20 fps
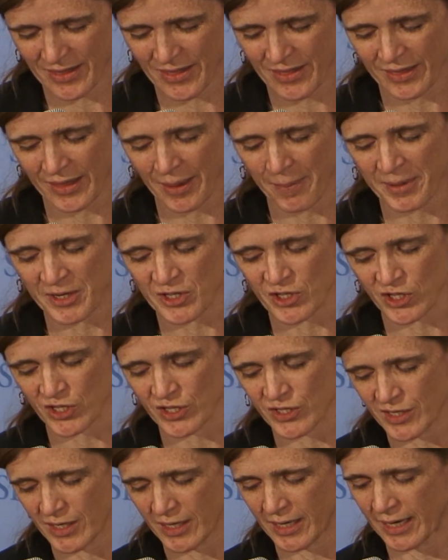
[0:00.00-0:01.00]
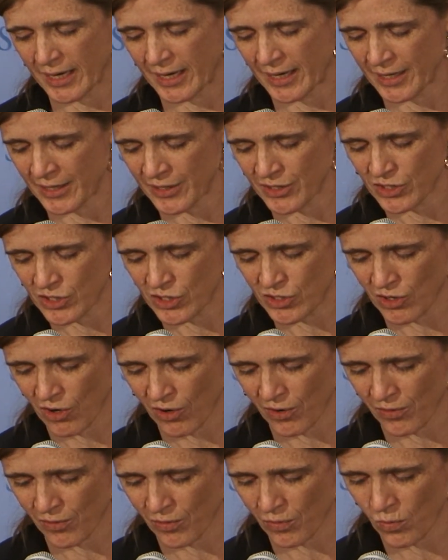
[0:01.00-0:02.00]
Let me just
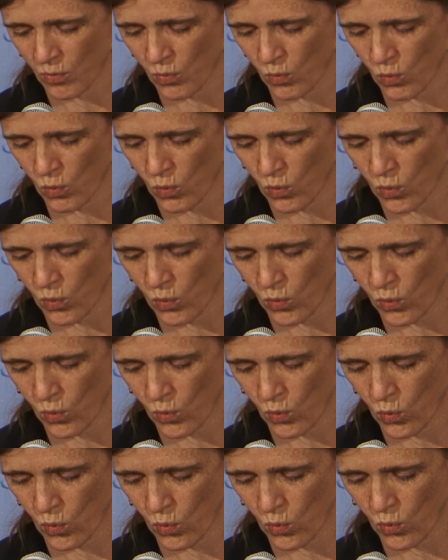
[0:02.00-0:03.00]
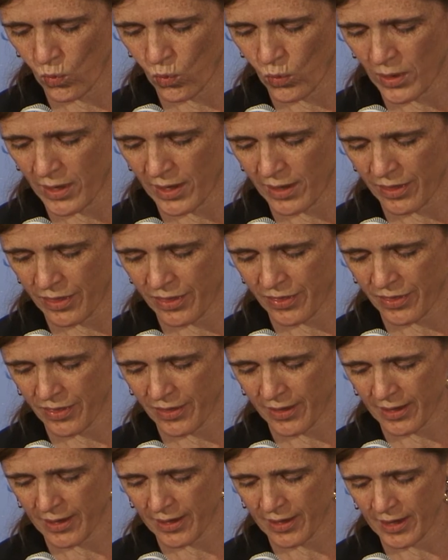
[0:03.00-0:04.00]
start with
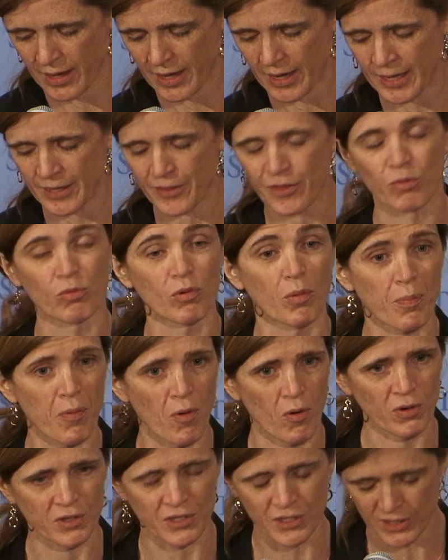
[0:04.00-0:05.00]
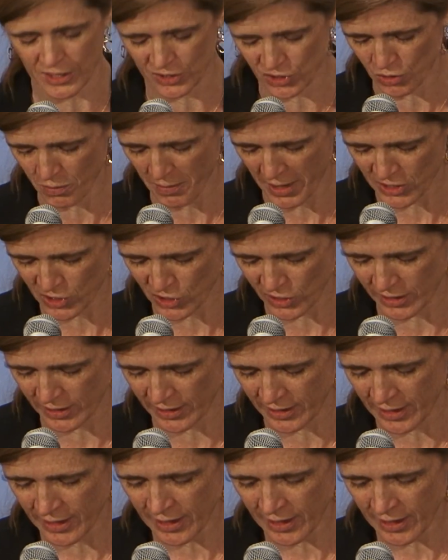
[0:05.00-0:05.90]
the reports that you mentioned.